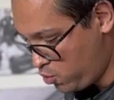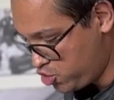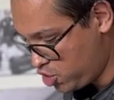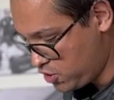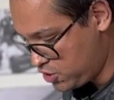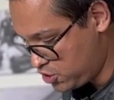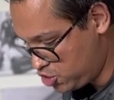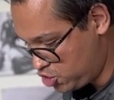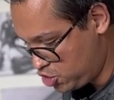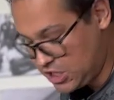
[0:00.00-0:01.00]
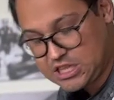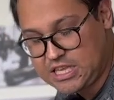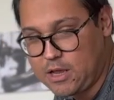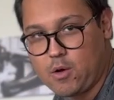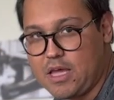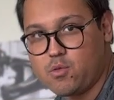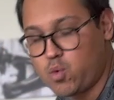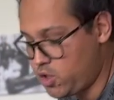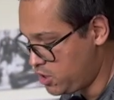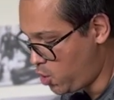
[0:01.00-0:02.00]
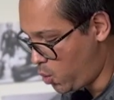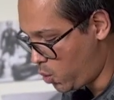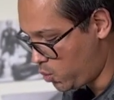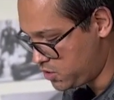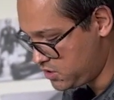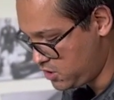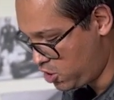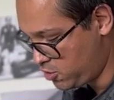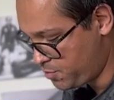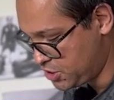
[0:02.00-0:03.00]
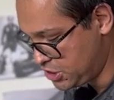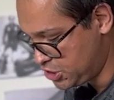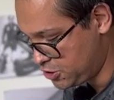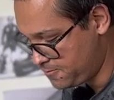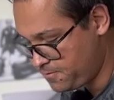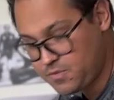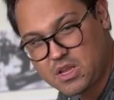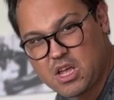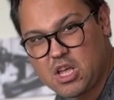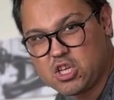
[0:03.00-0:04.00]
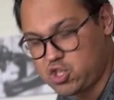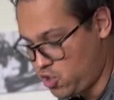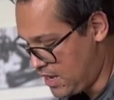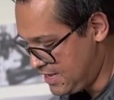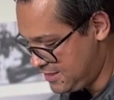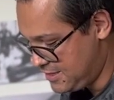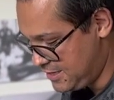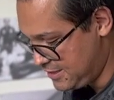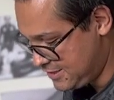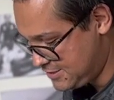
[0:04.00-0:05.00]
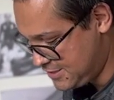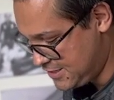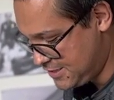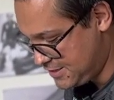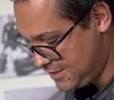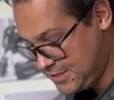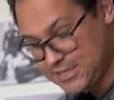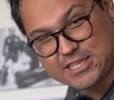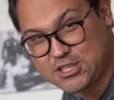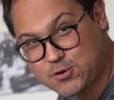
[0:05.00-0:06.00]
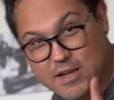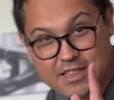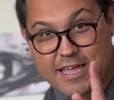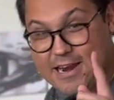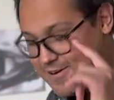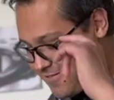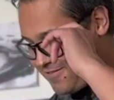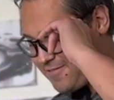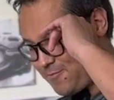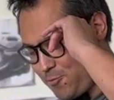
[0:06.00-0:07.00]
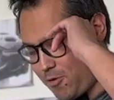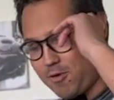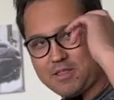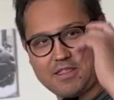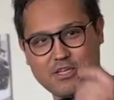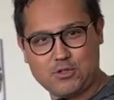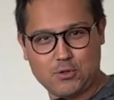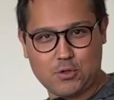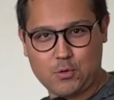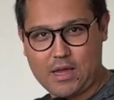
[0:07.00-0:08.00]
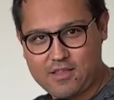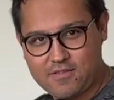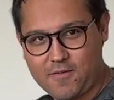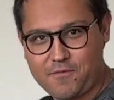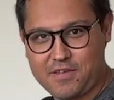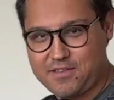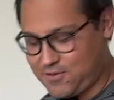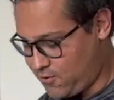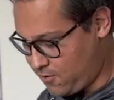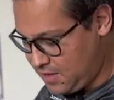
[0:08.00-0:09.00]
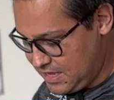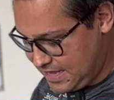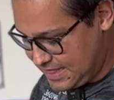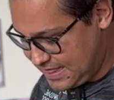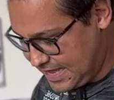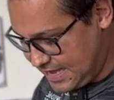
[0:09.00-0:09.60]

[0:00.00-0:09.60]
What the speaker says: just, it won't hold on position. So I think that's a trick there. Probably they should create something so they